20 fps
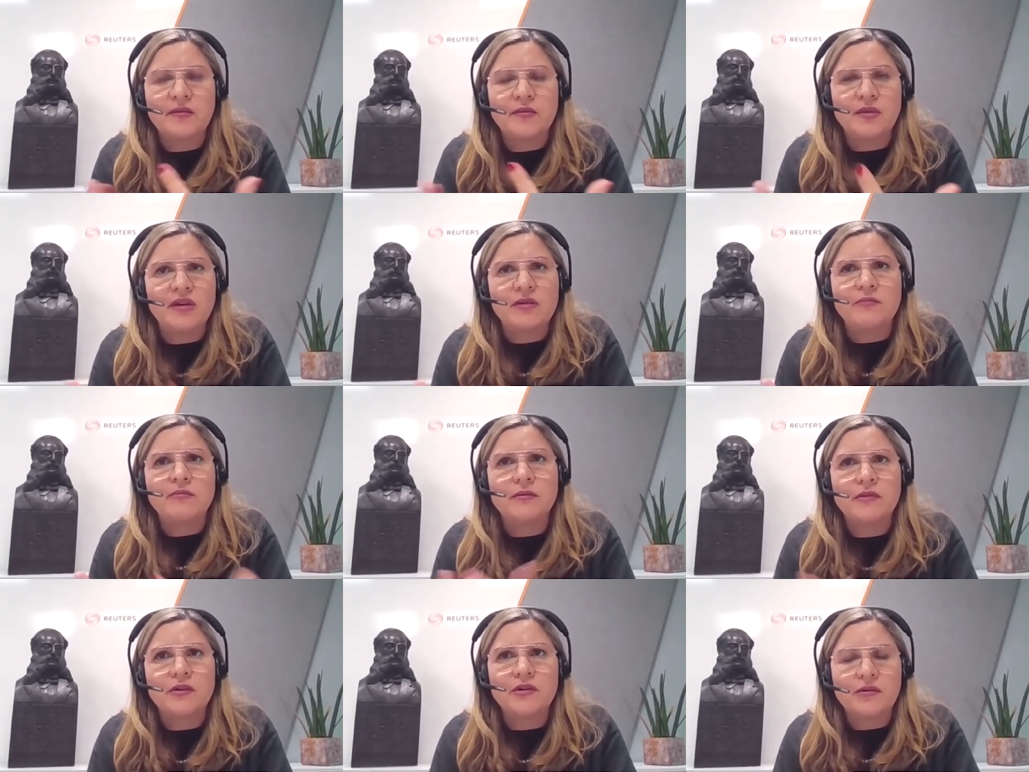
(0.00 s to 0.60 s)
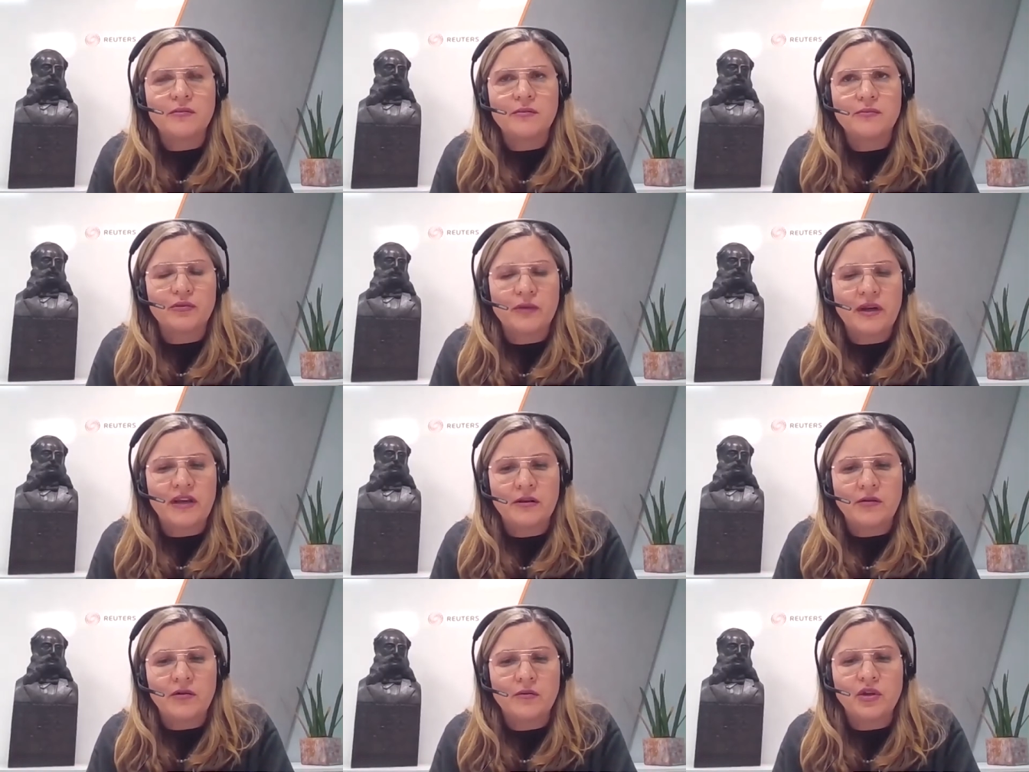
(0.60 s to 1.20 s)
I mean,
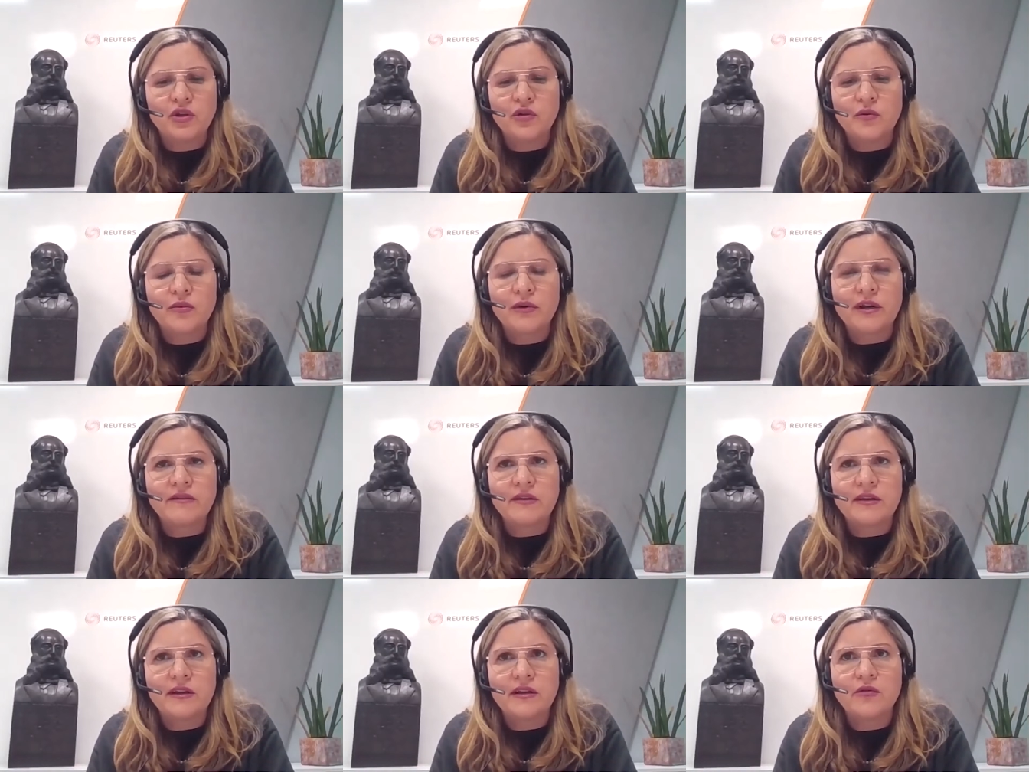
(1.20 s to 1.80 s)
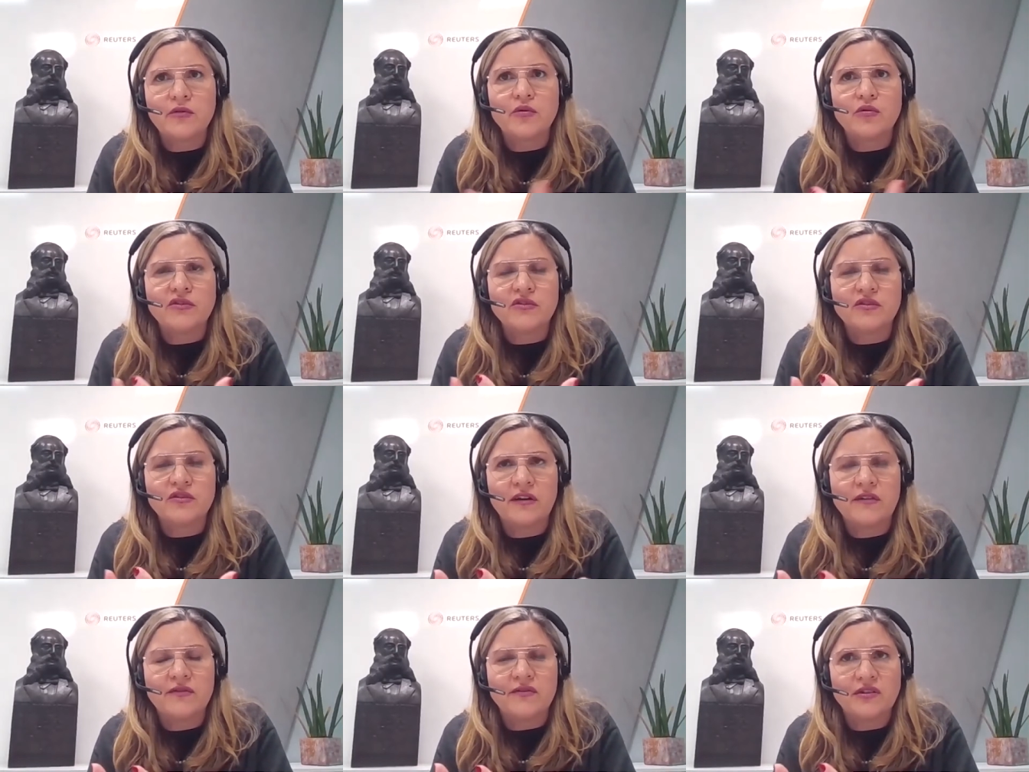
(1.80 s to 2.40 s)
Commission President
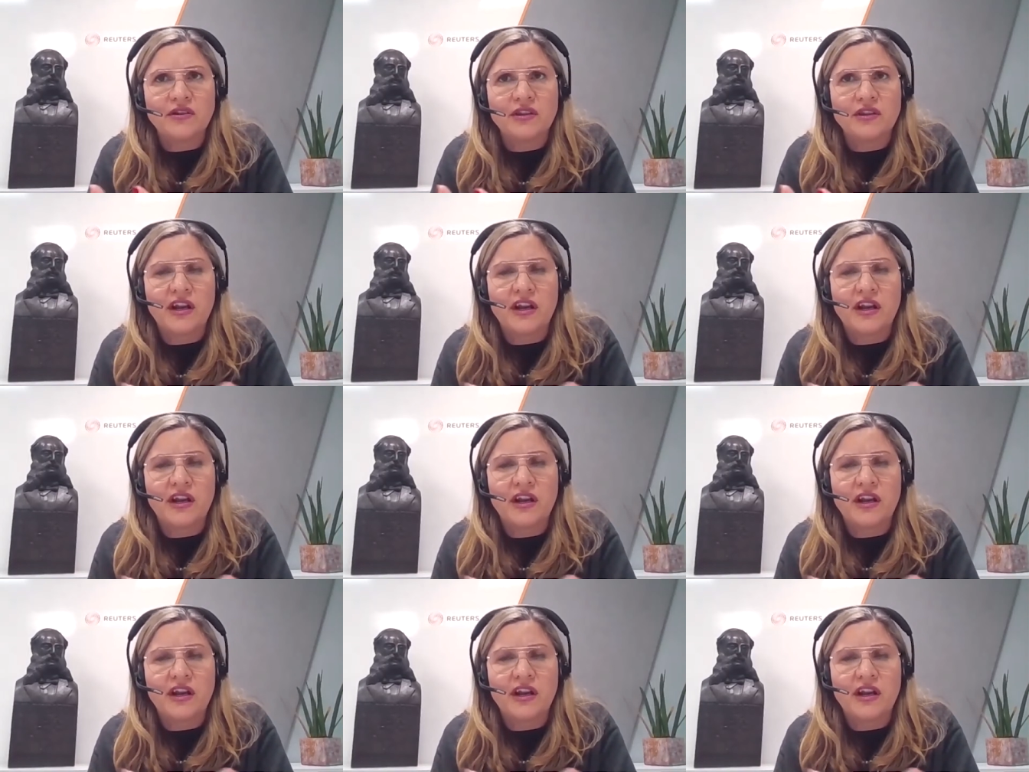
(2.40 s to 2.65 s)
Ursula von